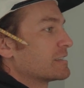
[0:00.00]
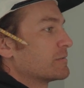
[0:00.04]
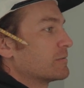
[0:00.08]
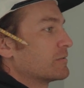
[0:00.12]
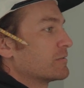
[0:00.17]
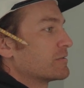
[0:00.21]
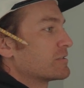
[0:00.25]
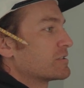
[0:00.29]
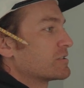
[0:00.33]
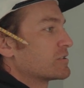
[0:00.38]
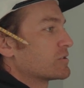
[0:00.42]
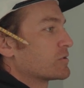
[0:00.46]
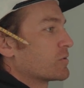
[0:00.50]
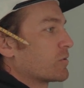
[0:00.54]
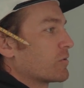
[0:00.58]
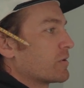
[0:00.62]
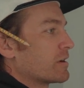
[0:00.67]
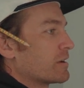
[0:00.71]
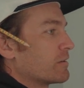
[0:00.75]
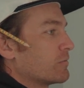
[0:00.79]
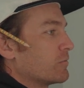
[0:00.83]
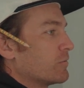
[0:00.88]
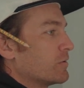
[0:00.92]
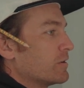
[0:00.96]
Someone was store.
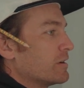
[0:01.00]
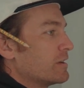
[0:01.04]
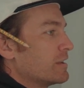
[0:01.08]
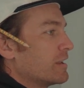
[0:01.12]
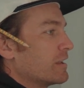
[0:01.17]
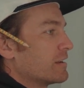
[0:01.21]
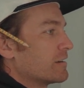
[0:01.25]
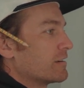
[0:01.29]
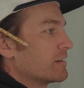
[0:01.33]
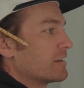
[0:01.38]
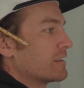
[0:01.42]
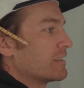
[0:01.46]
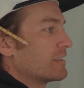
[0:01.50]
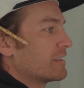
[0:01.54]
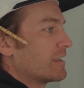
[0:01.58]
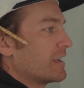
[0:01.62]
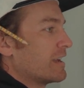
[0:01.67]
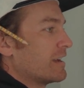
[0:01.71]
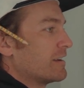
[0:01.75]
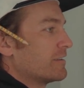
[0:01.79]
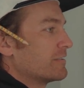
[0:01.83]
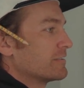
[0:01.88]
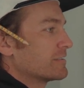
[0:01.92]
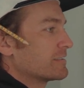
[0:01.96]
storing wood underneath the
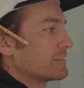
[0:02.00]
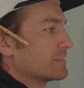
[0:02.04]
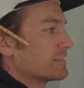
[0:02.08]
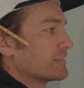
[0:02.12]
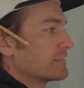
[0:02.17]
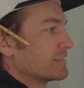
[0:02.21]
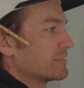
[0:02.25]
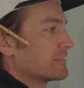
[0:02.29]
house.